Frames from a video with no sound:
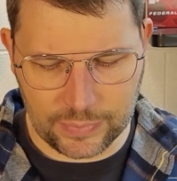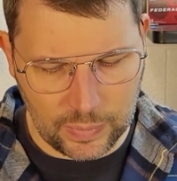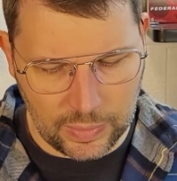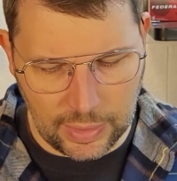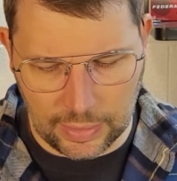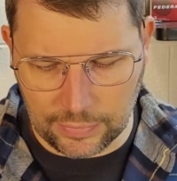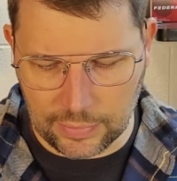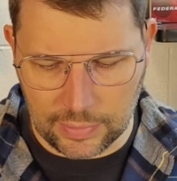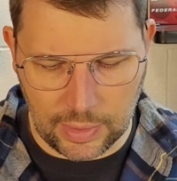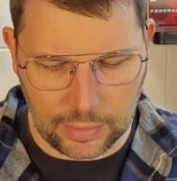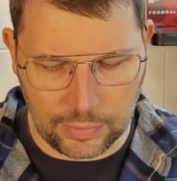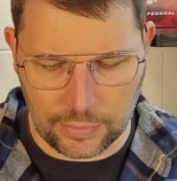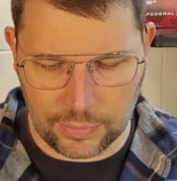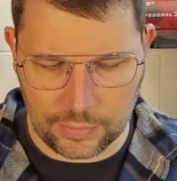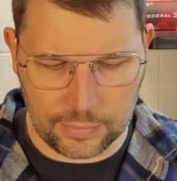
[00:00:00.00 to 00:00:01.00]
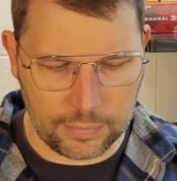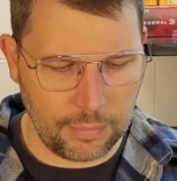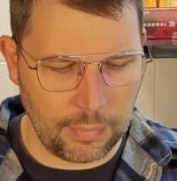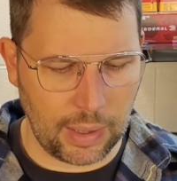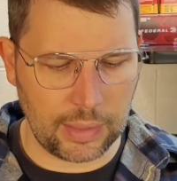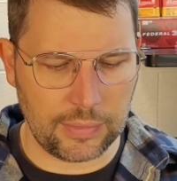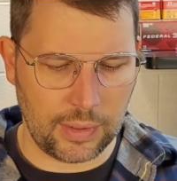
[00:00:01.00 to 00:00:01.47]
that's
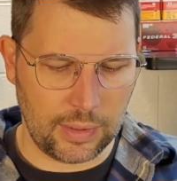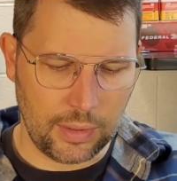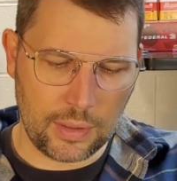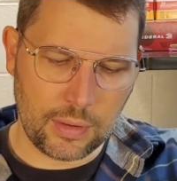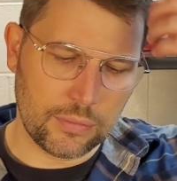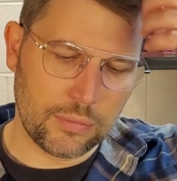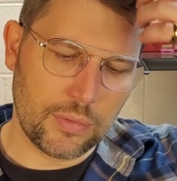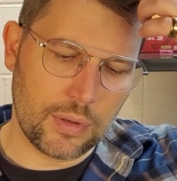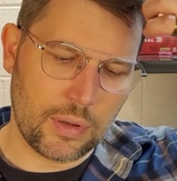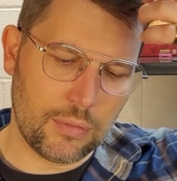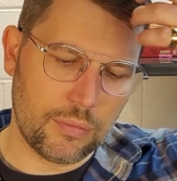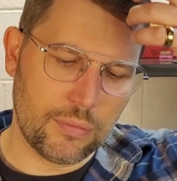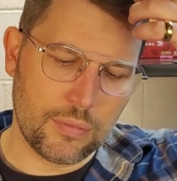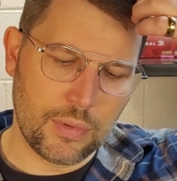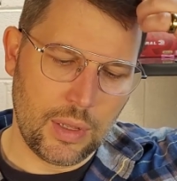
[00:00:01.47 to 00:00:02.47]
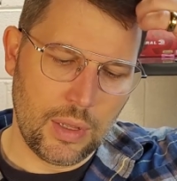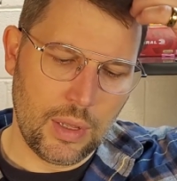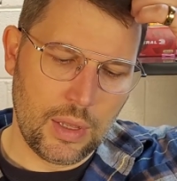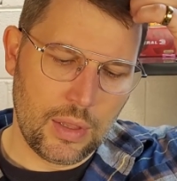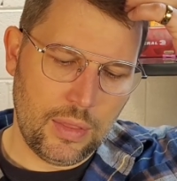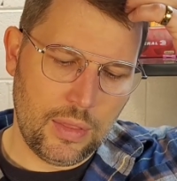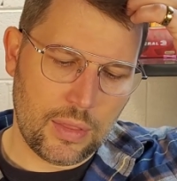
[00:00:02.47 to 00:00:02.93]
my take on
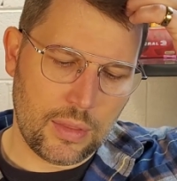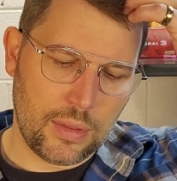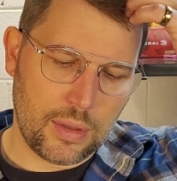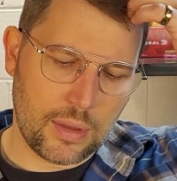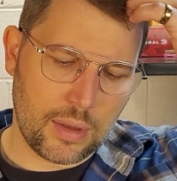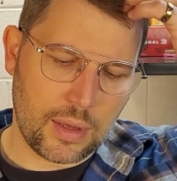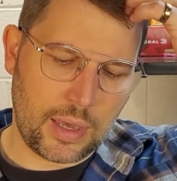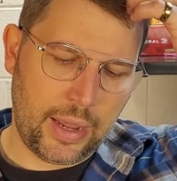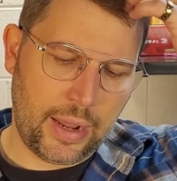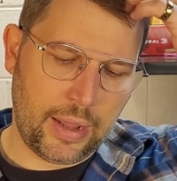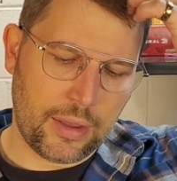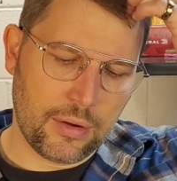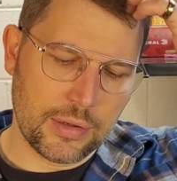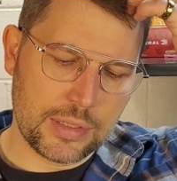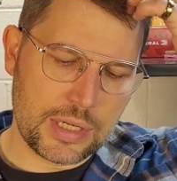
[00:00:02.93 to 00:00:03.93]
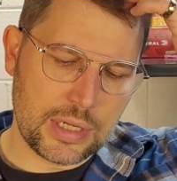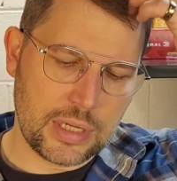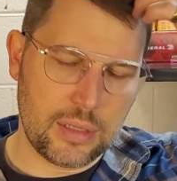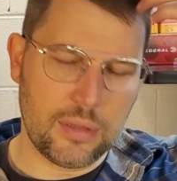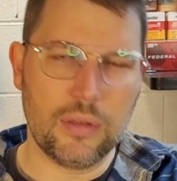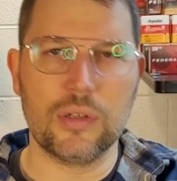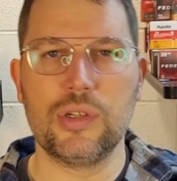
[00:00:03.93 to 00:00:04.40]
the accuracy
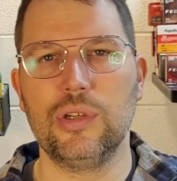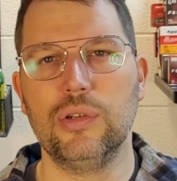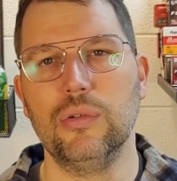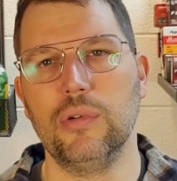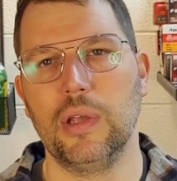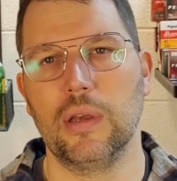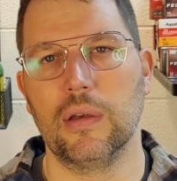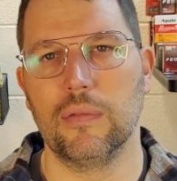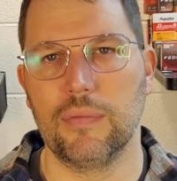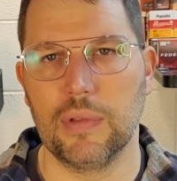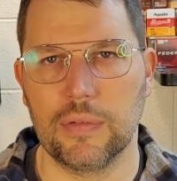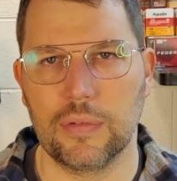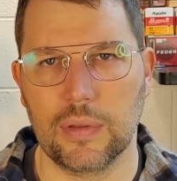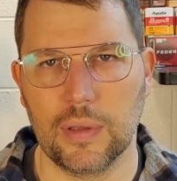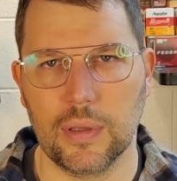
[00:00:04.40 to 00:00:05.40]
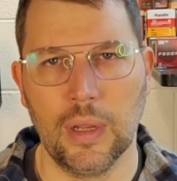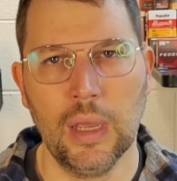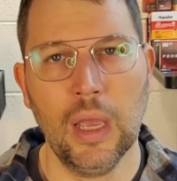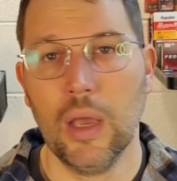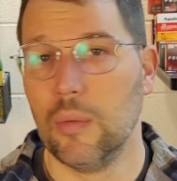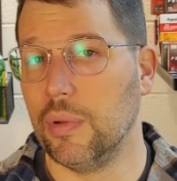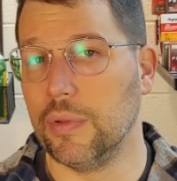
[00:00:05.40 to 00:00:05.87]
and the shooting of this gun.
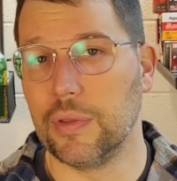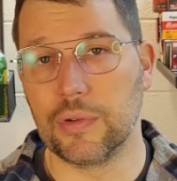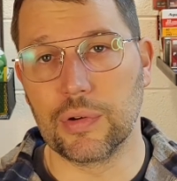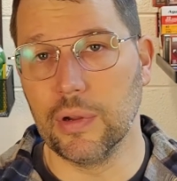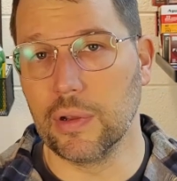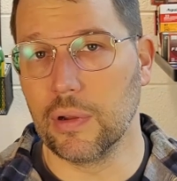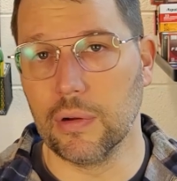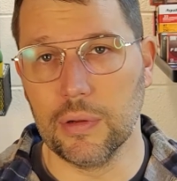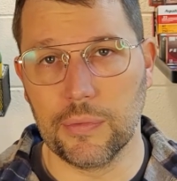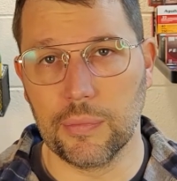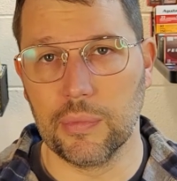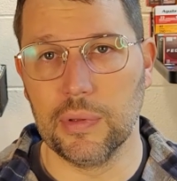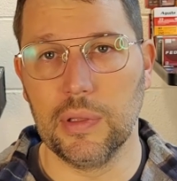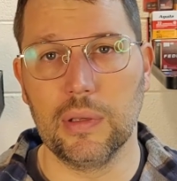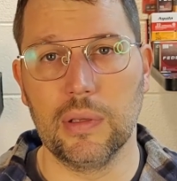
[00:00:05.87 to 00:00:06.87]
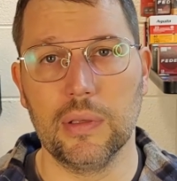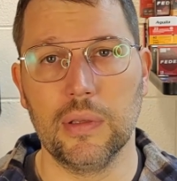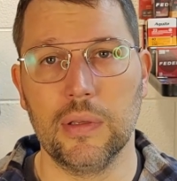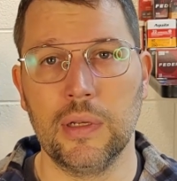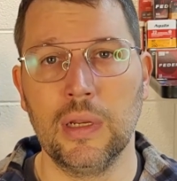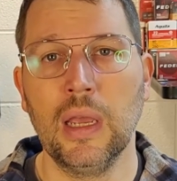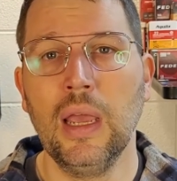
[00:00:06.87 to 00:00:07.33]
But the trigger is really
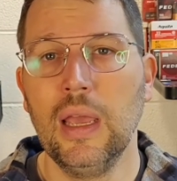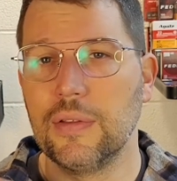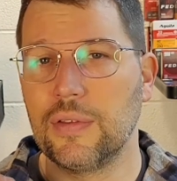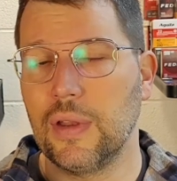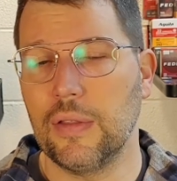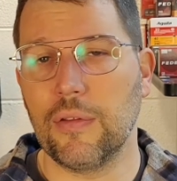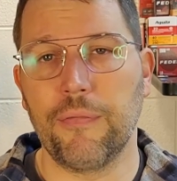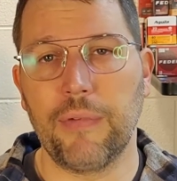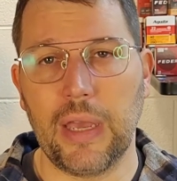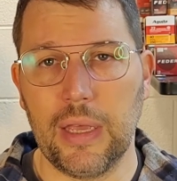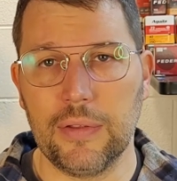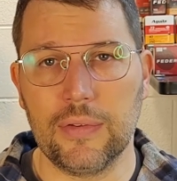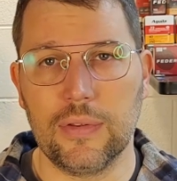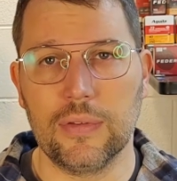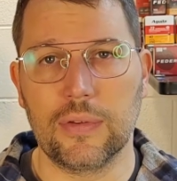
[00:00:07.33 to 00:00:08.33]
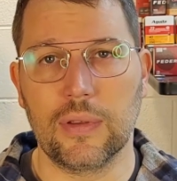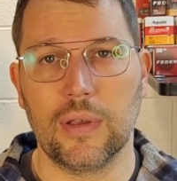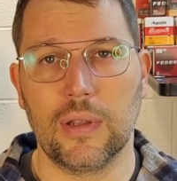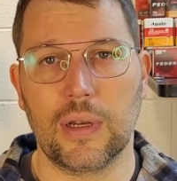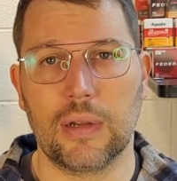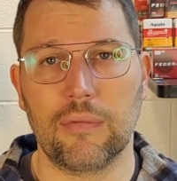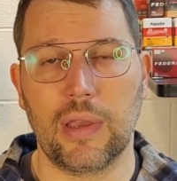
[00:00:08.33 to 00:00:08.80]
good. It's not the fastest
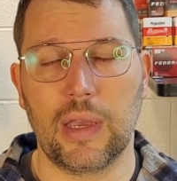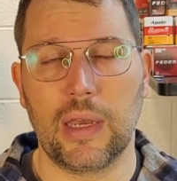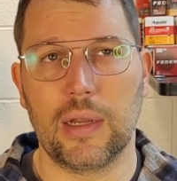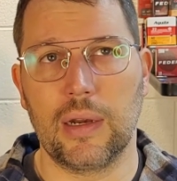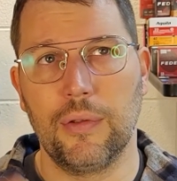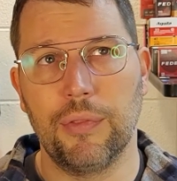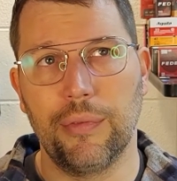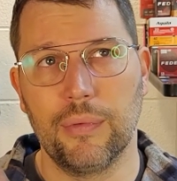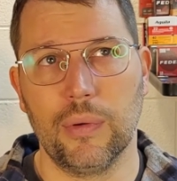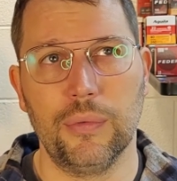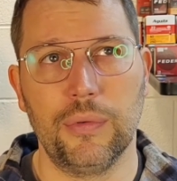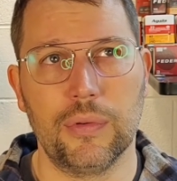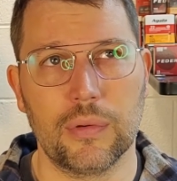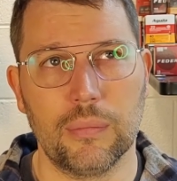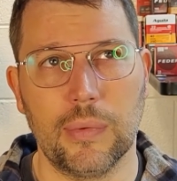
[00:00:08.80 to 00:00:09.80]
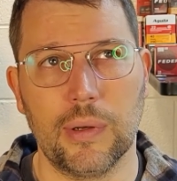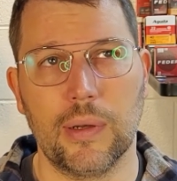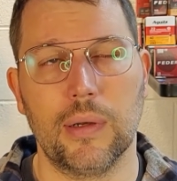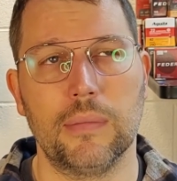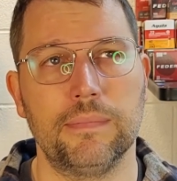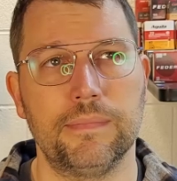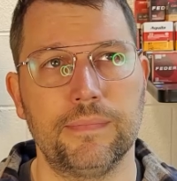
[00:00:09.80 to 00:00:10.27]
gun I've got. I'll throw some
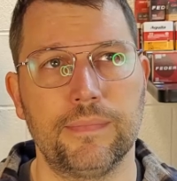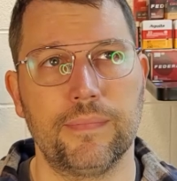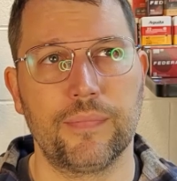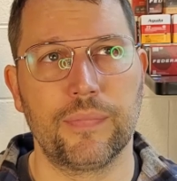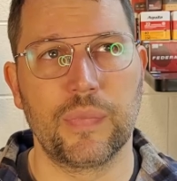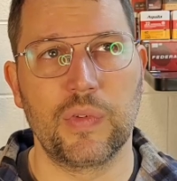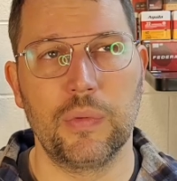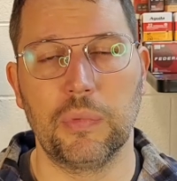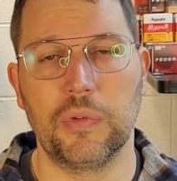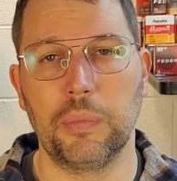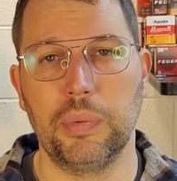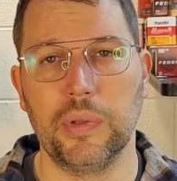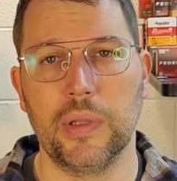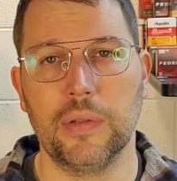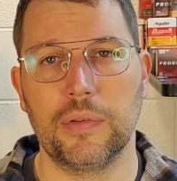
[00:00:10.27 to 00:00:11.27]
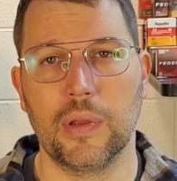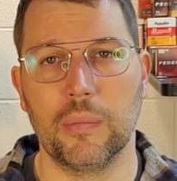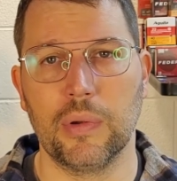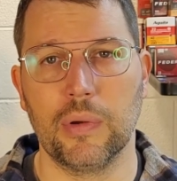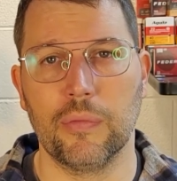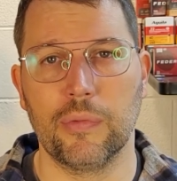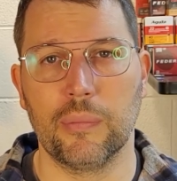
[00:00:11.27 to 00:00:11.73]
splits
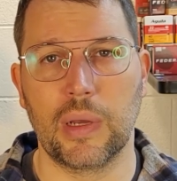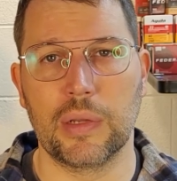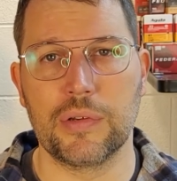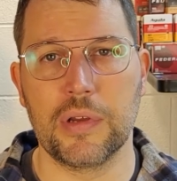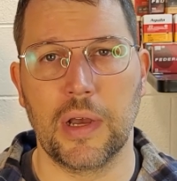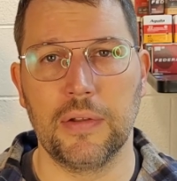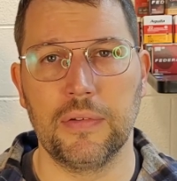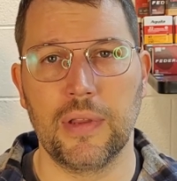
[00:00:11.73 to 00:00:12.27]
up here from my shot